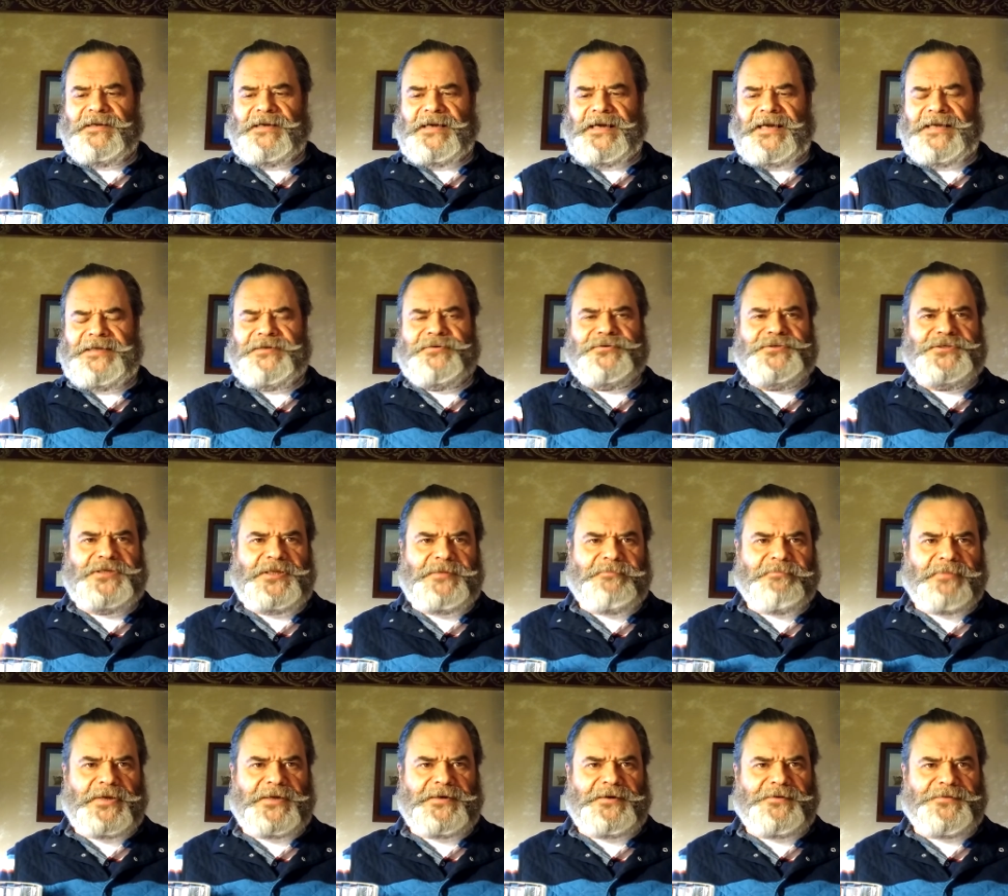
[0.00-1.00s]
I usually
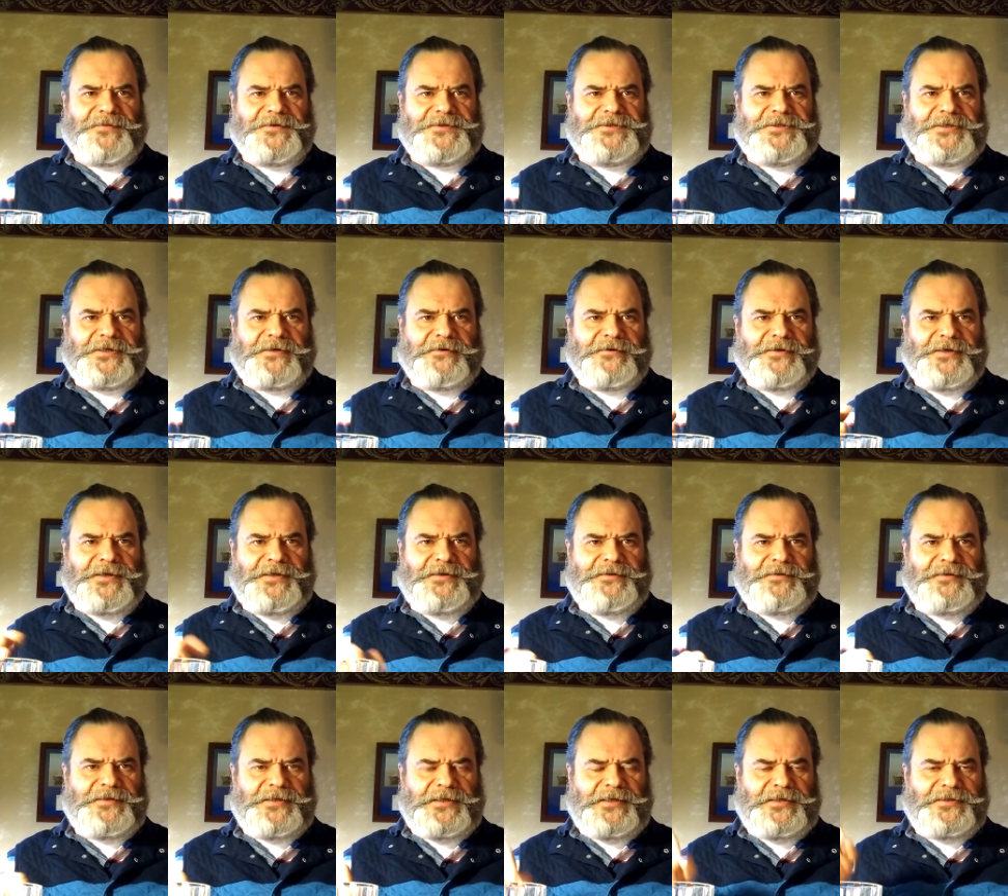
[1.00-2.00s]
muddle the cherry.
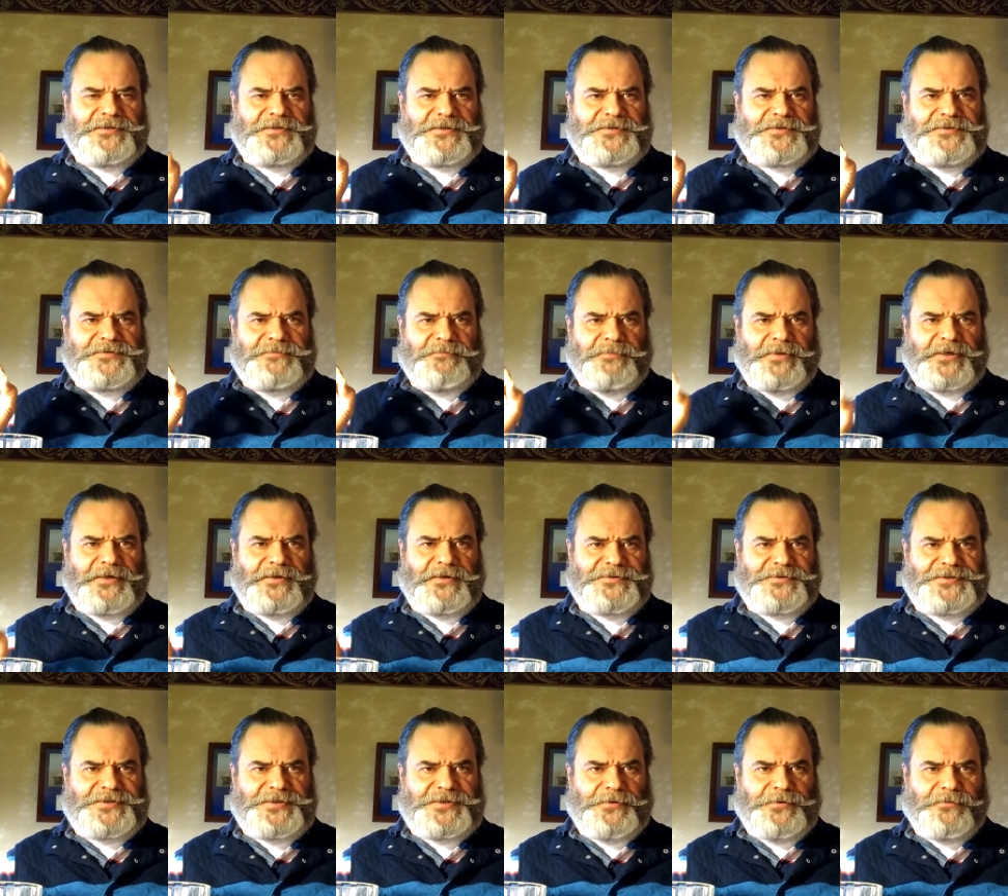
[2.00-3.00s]
He just
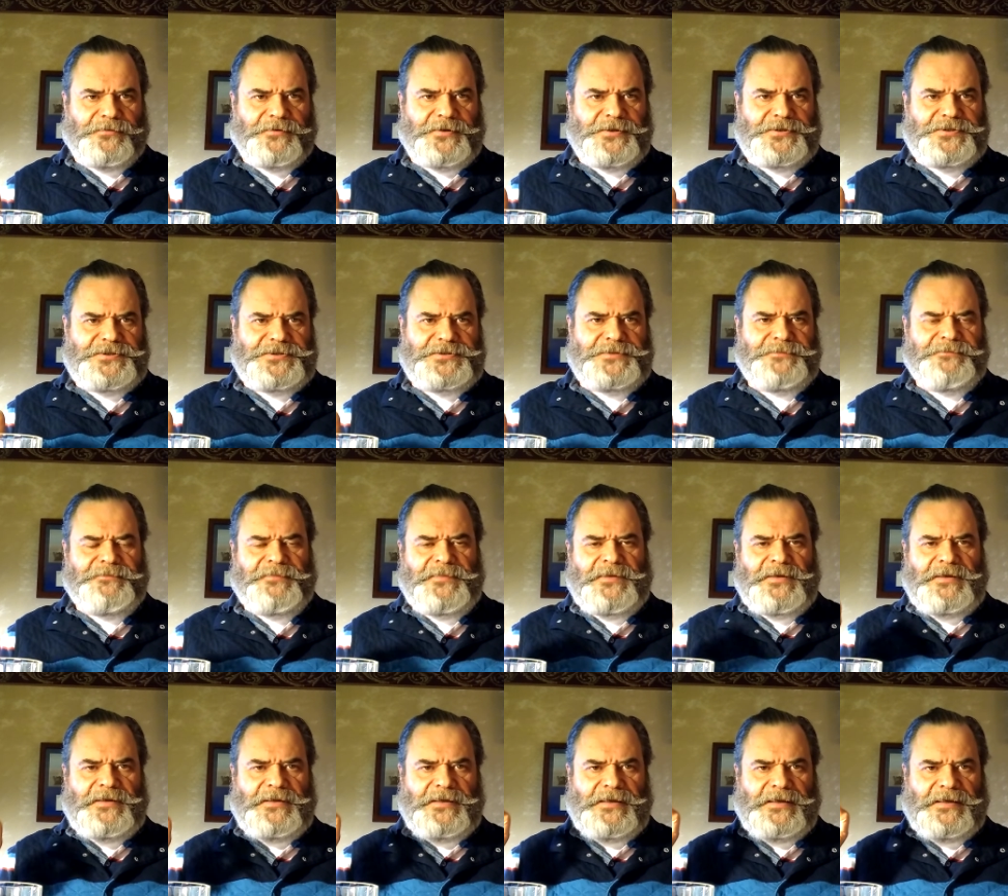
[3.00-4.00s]
muddles the orange,
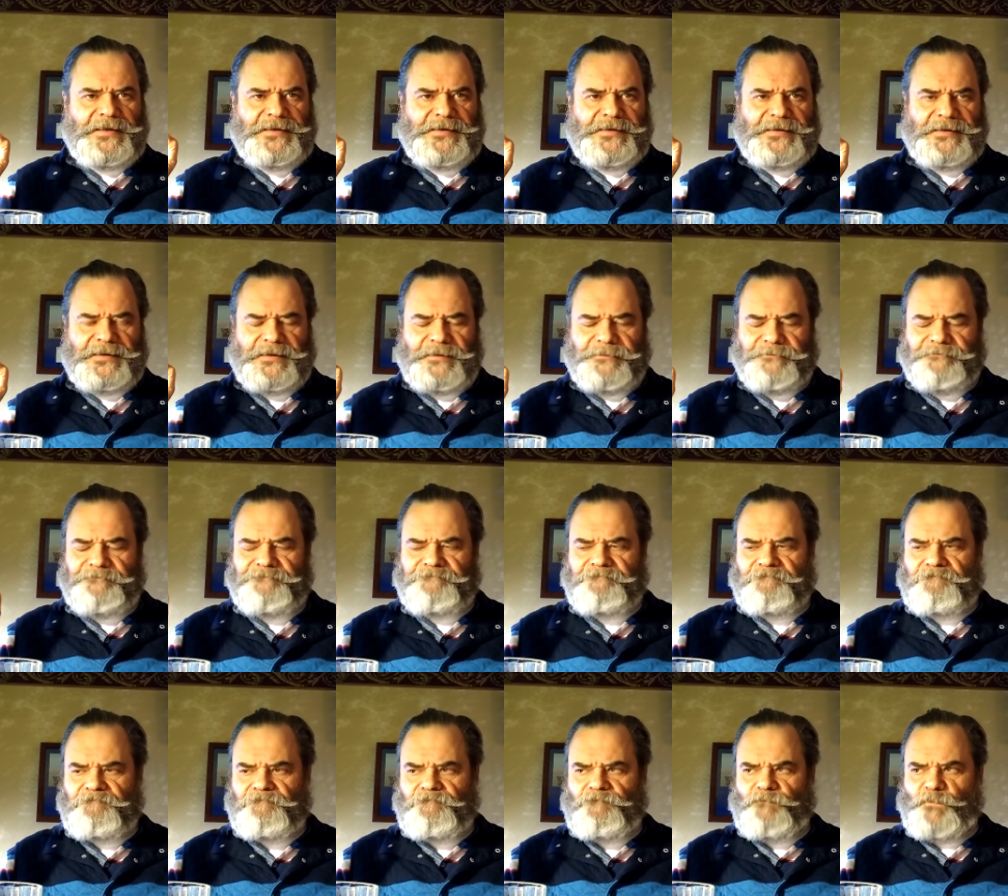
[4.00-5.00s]
and I'm
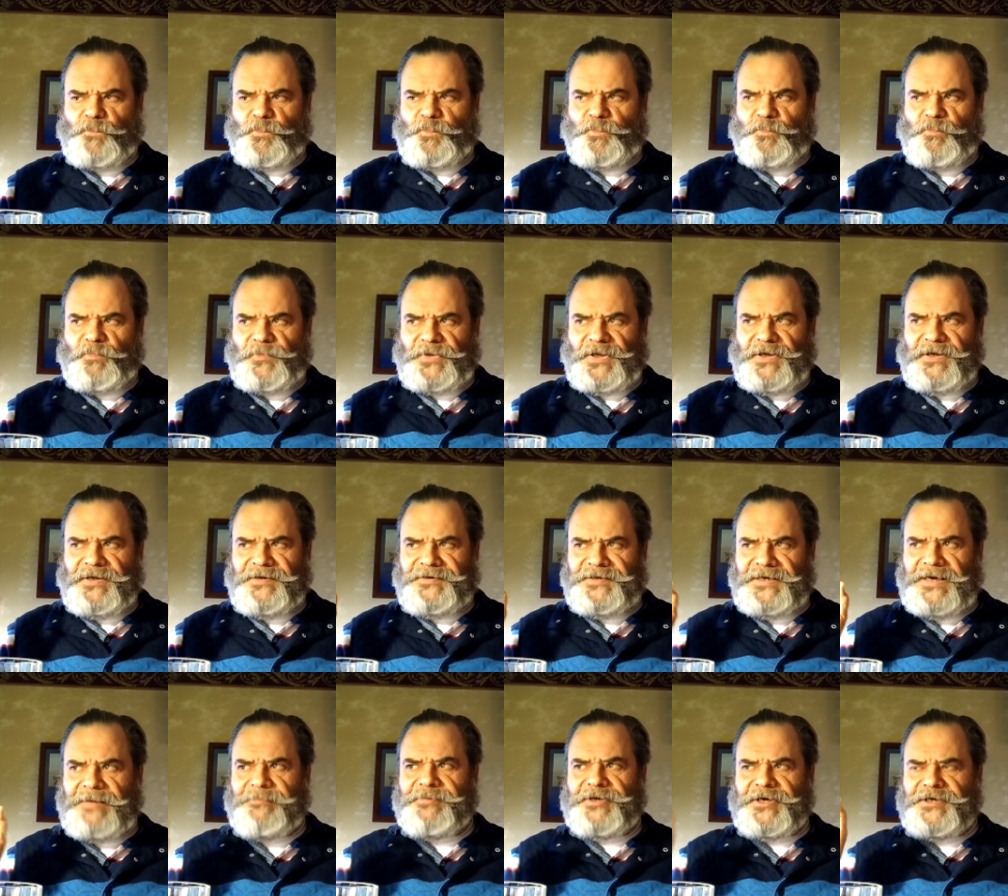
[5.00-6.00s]

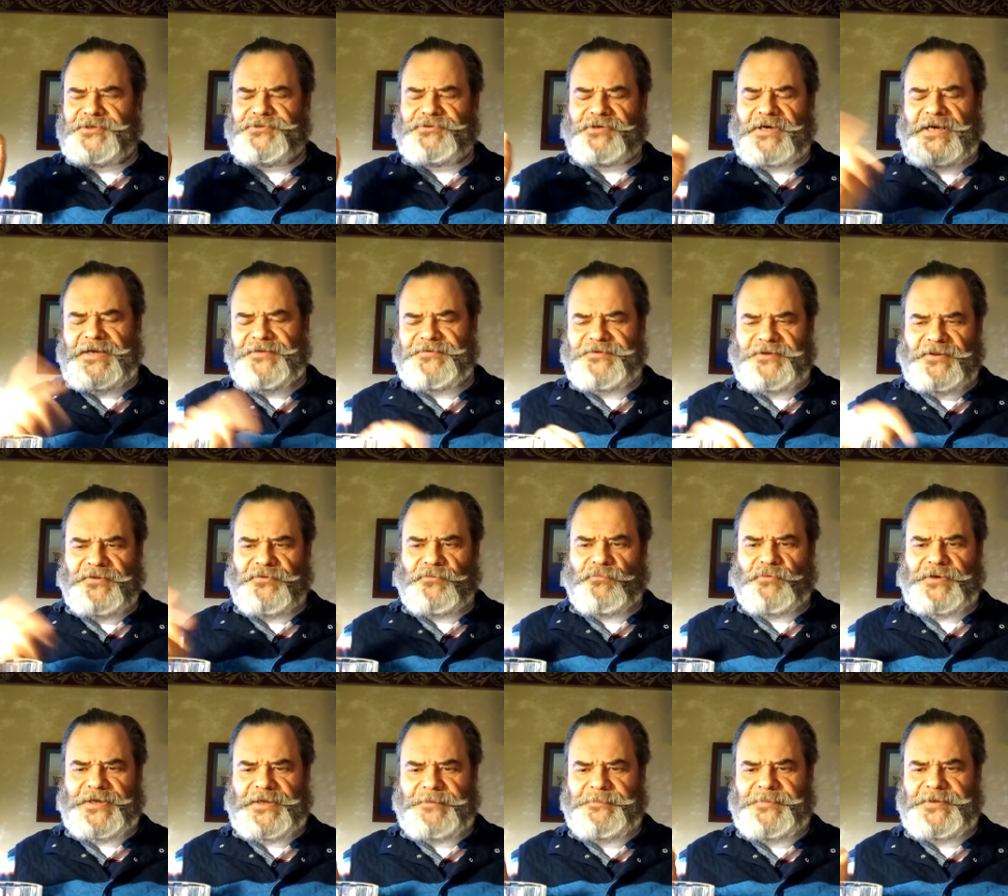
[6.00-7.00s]
going to try it the other
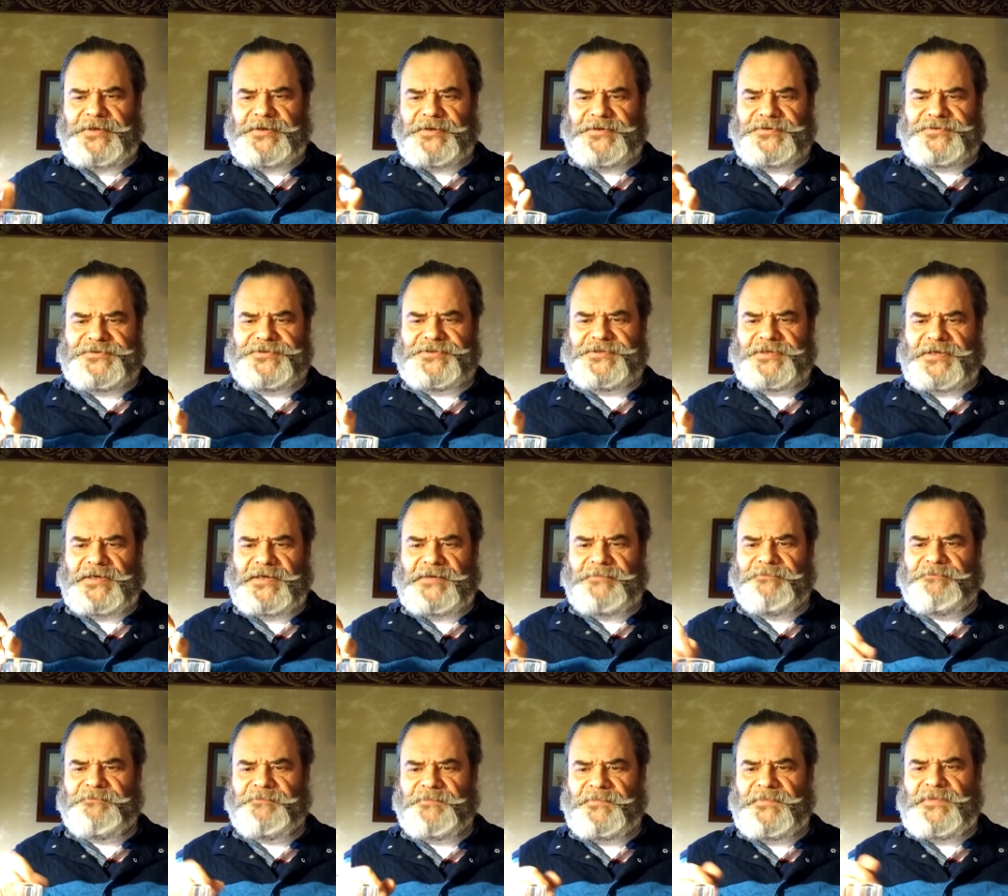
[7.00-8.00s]
way because
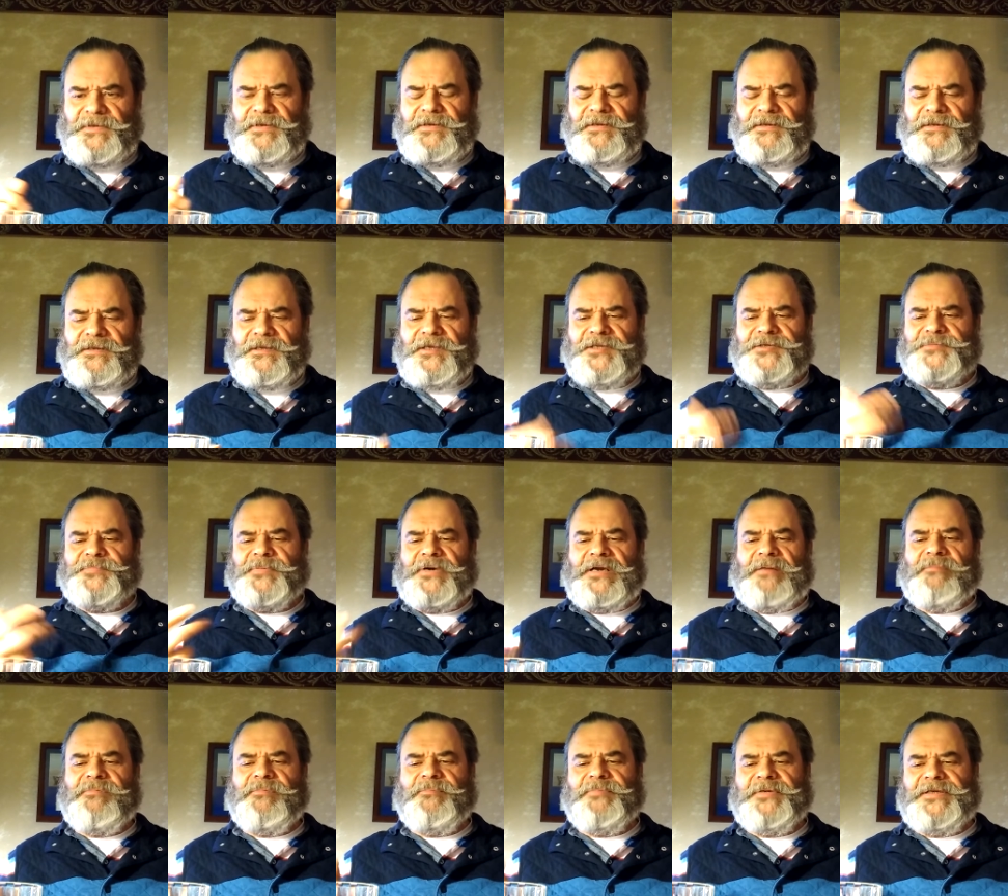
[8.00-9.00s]
it's
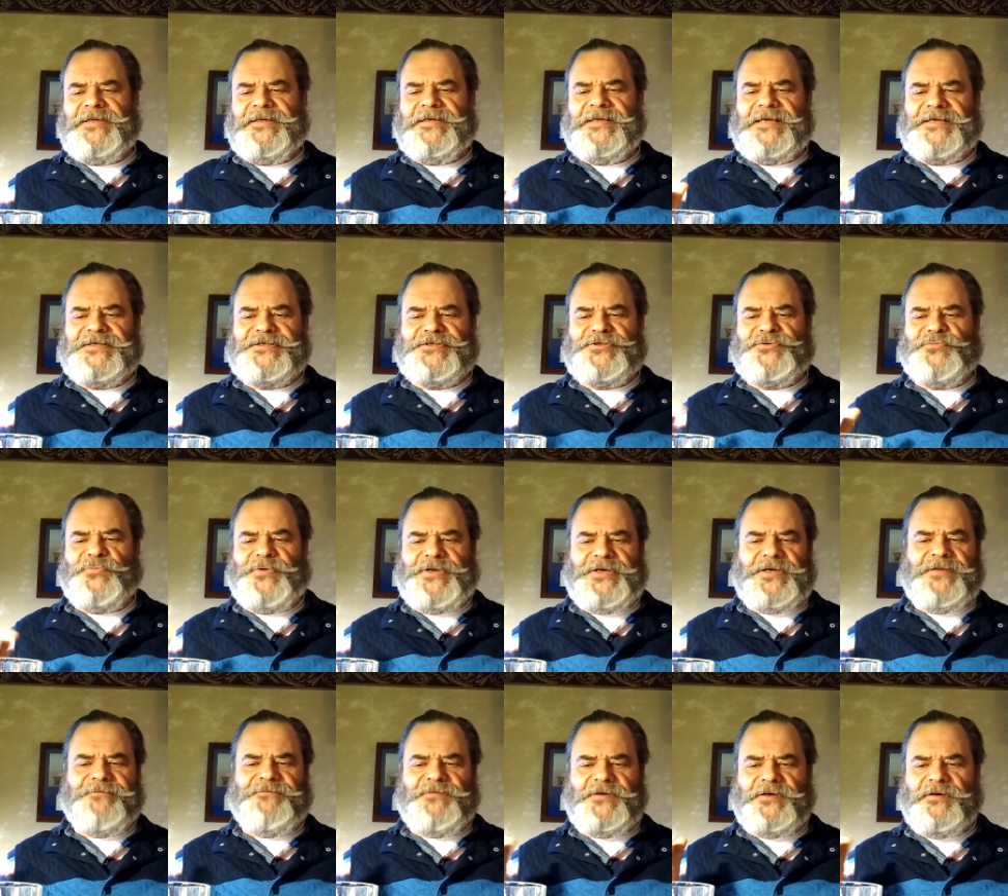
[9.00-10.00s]
probably less
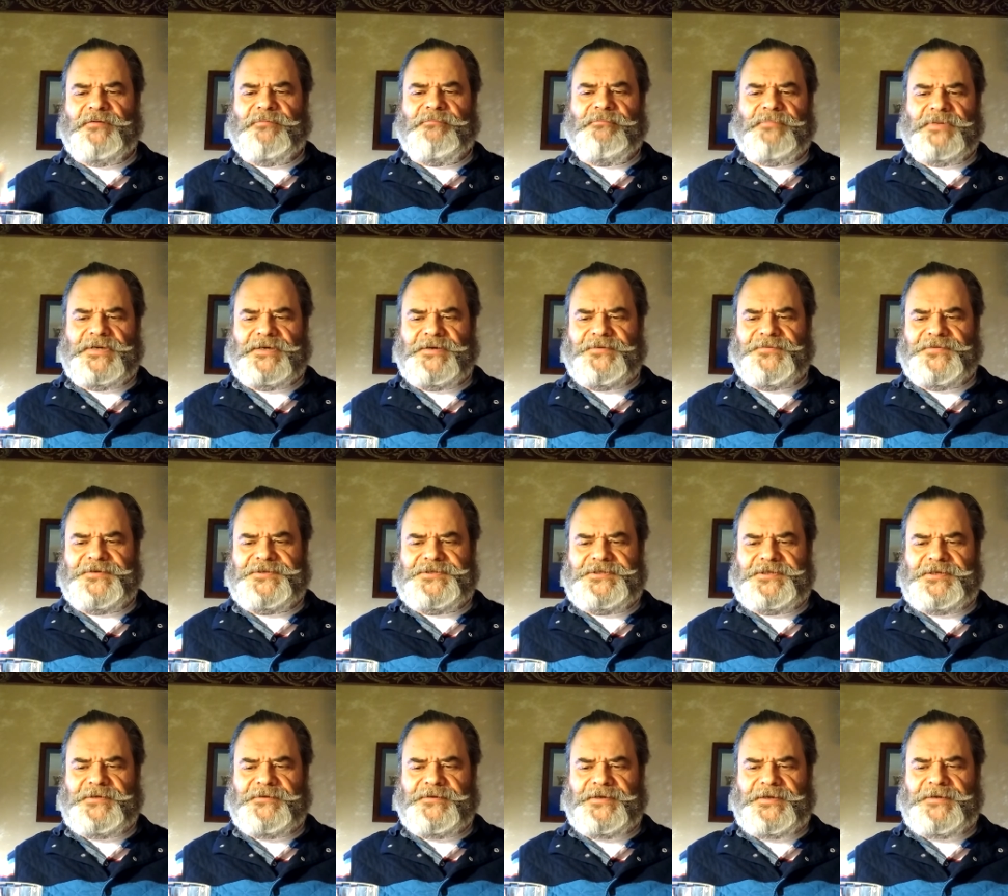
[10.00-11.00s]
sweet if you don't muddle the
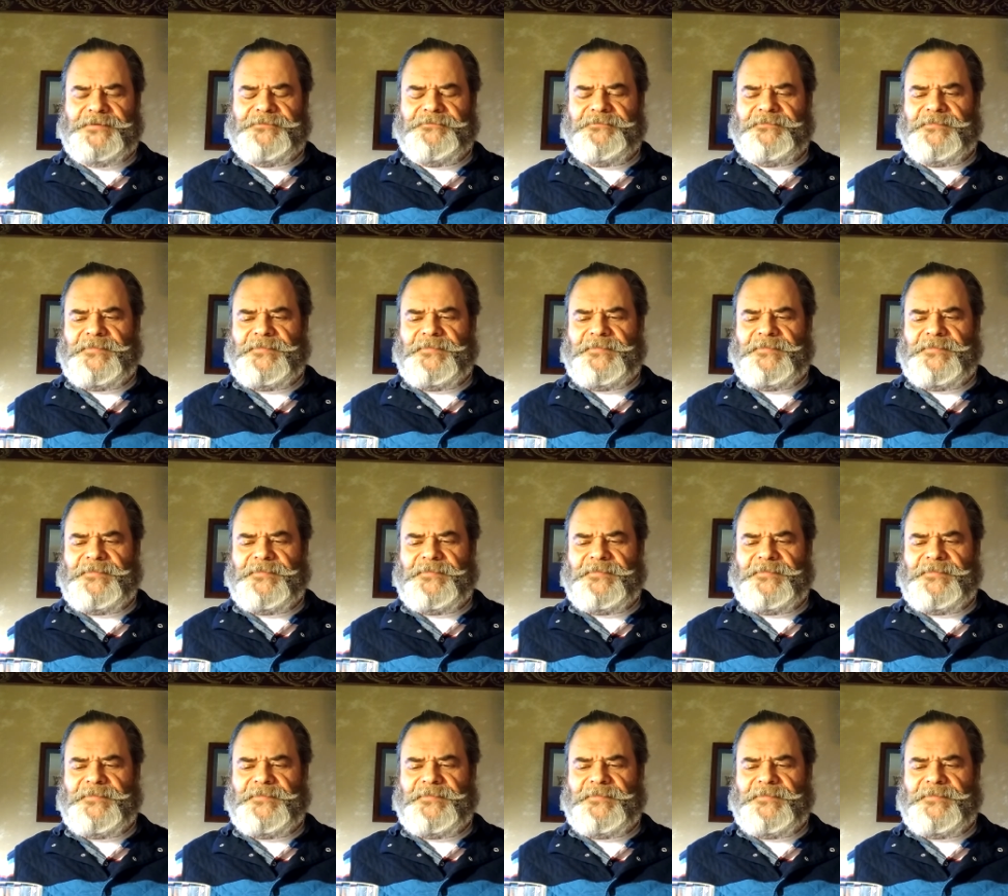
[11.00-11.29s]
cherry.